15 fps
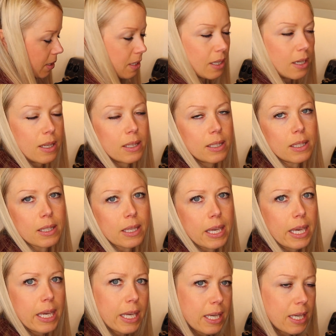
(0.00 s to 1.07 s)
a little
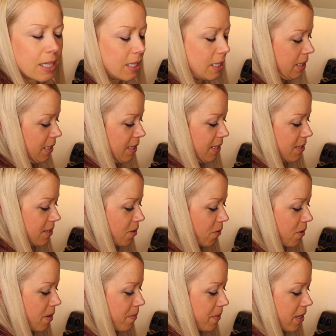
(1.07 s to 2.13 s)
kick. So
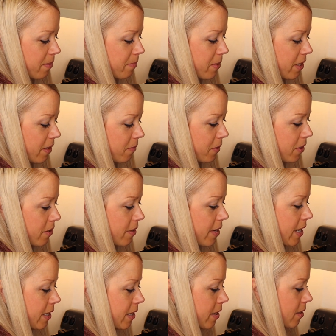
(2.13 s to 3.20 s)
keep that in mind when you're
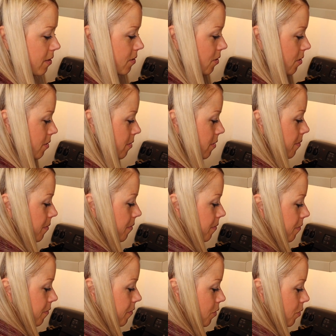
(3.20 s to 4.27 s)
adding it to your
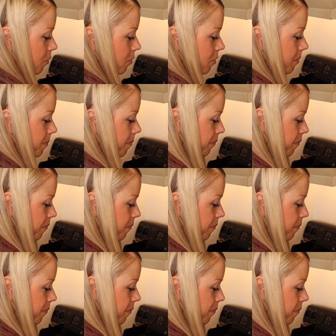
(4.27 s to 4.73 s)
food.